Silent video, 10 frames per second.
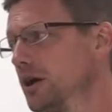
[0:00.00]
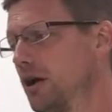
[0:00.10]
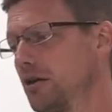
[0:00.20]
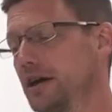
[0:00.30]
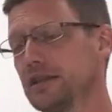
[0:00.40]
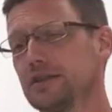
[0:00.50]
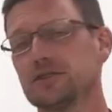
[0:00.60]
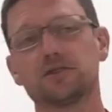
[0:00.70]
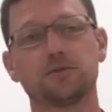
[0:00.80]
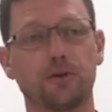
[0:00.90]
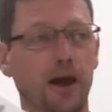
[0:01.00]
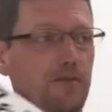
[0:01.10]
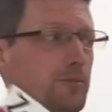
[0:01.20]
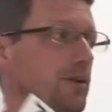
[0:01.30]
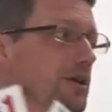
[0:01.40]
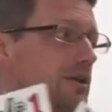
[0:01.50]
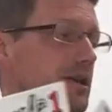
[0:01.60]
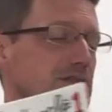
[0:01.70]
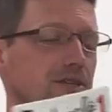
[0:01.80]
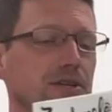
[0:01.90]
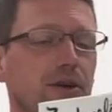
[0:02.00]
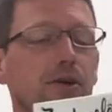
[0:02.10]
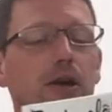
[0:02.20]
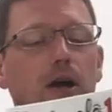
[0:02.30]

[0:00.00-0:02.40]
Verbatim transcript: all right, and this is for everybody that's in here.